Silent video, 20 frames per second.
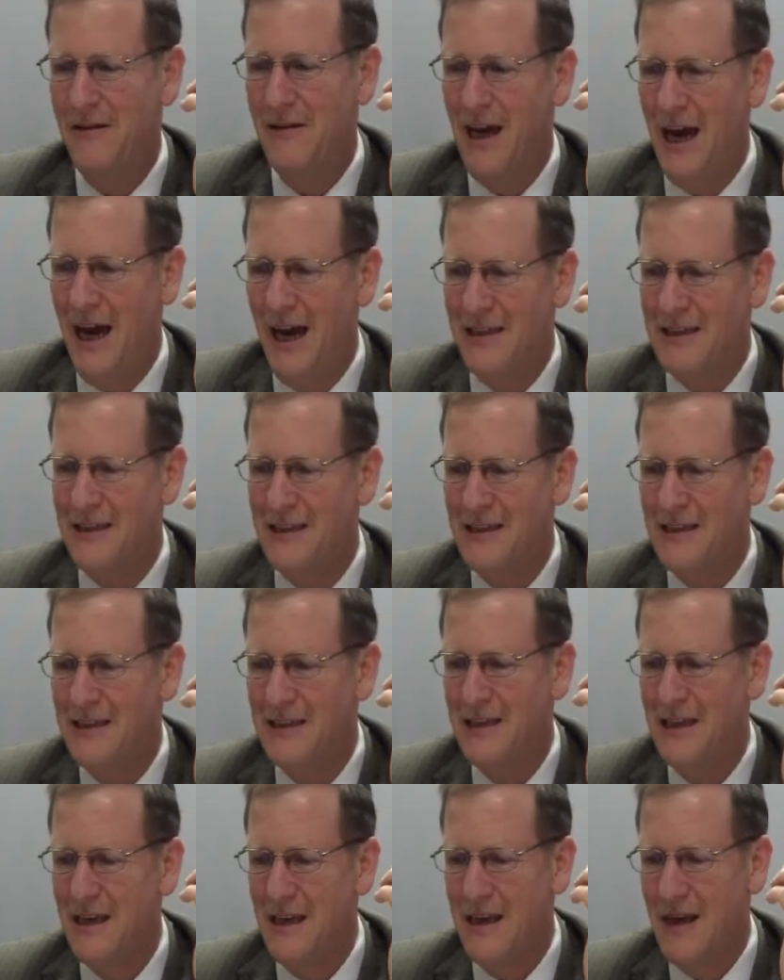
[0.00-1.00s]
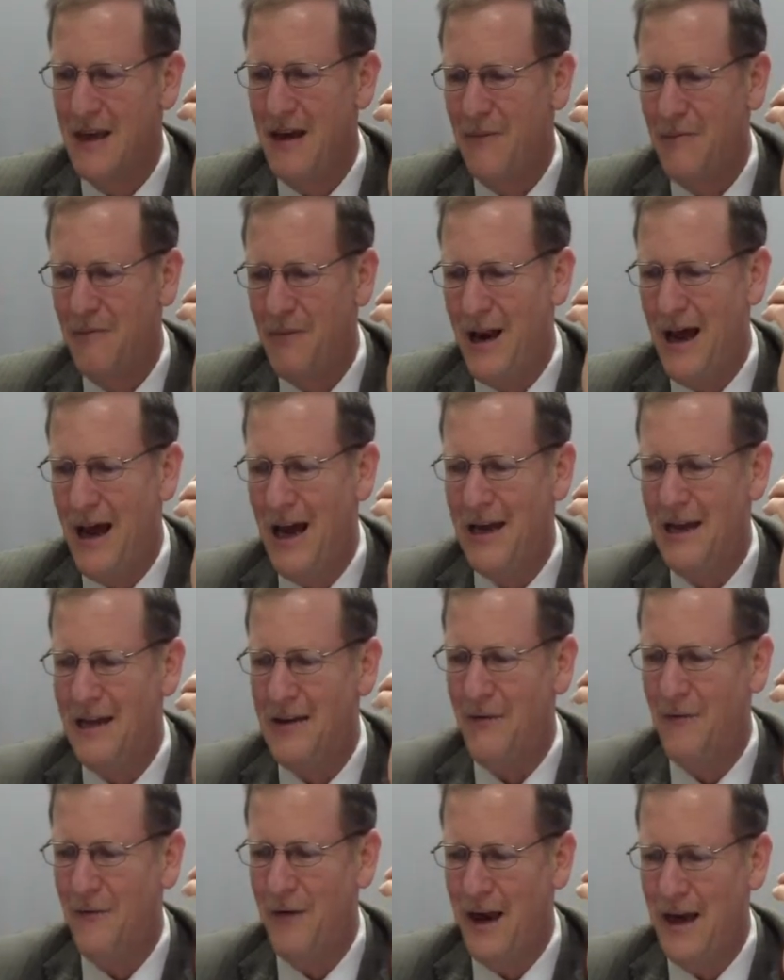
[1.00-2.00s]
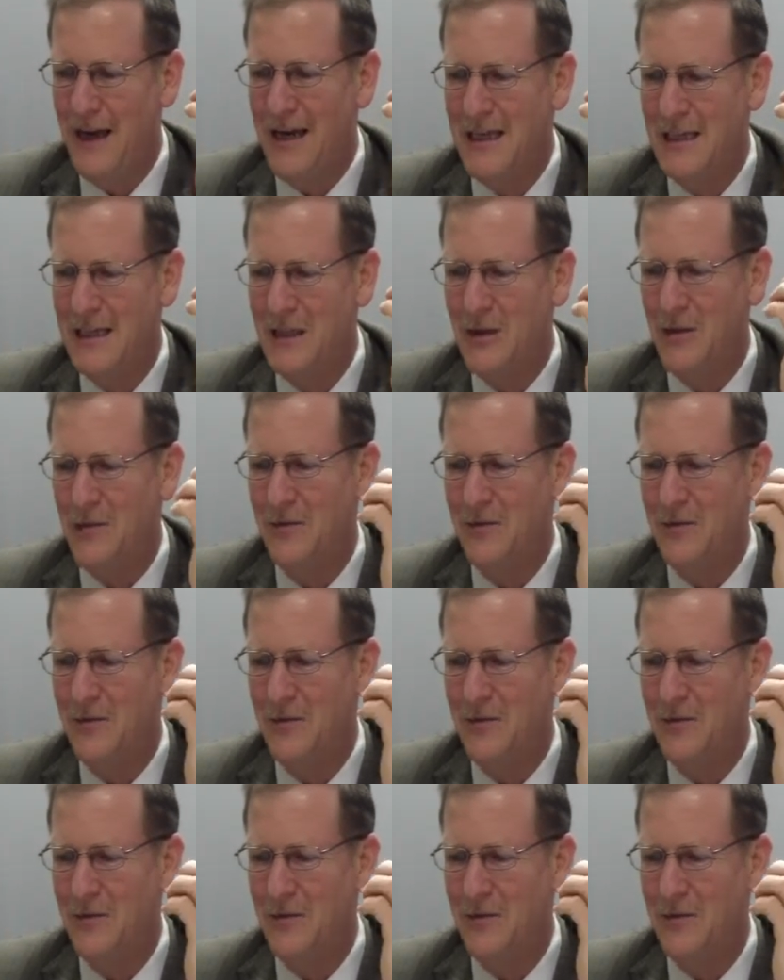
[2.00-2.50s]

that's apply the face